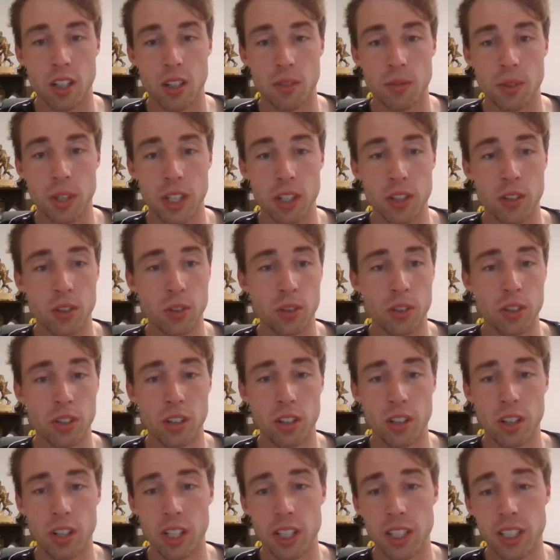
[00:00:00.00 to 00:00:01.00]
mean, could
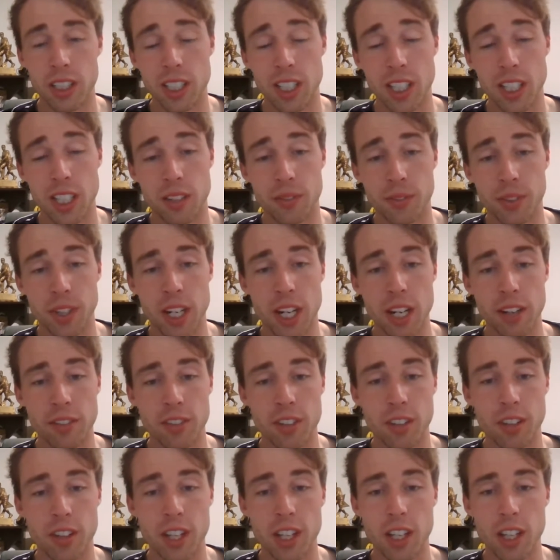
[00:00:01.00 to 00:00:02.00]
I? Yeah, I'm going to have
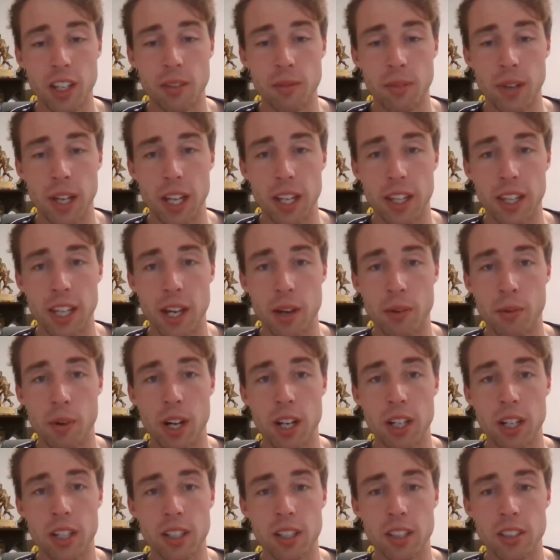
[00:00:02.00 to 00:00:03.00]
to think about that
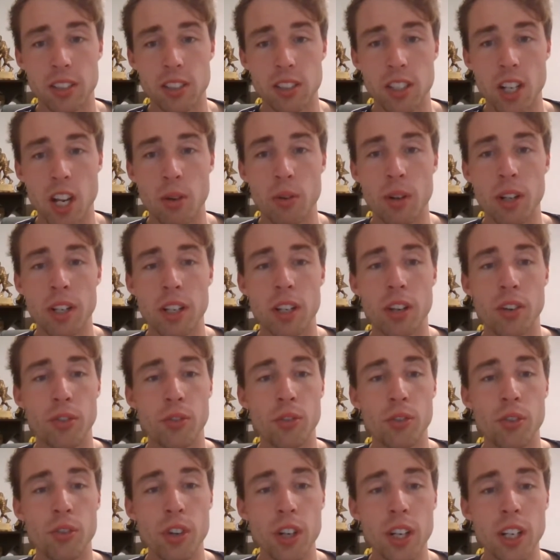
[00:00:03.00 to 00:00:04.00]
one. There's no one that
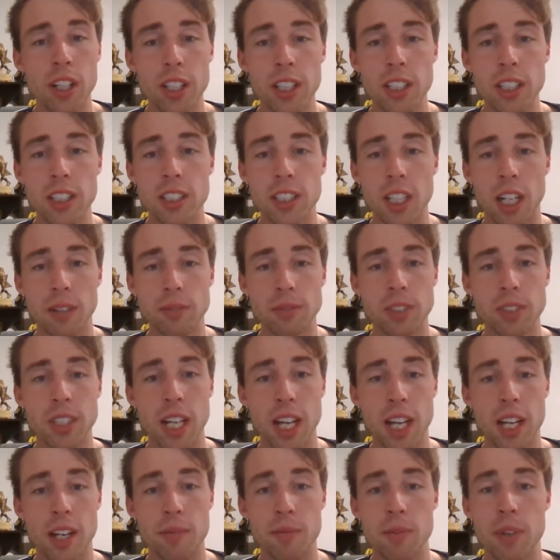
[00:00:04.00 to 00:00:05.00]
really jumps
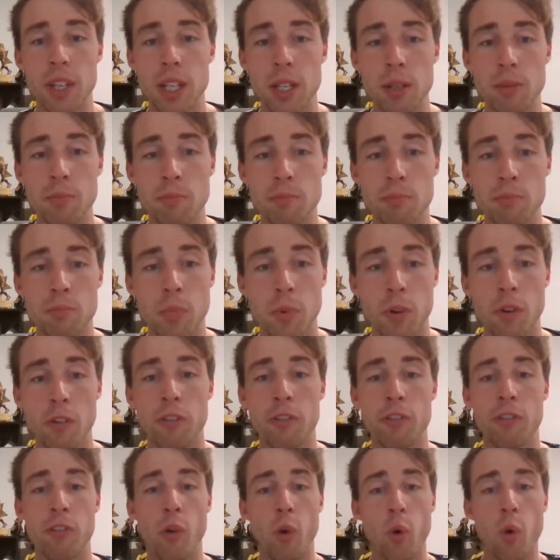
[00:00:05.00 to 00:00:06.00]
out at me
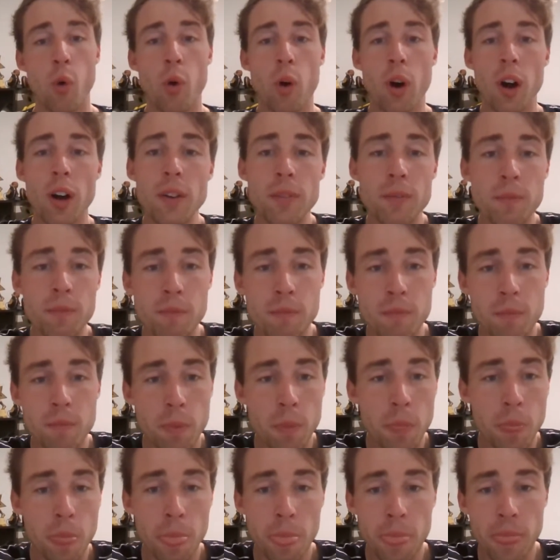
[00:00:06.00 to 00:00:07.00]
before
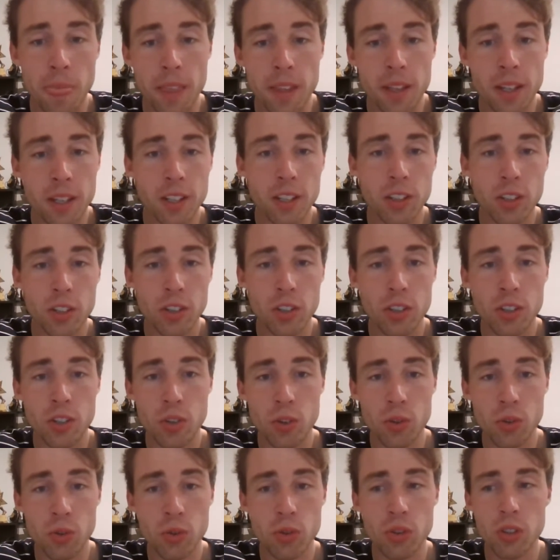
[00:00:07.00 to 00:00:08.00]

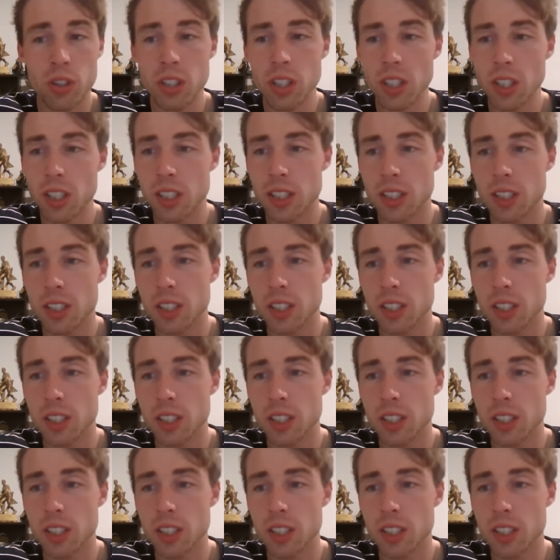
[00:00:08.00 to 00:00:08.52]
Gorn.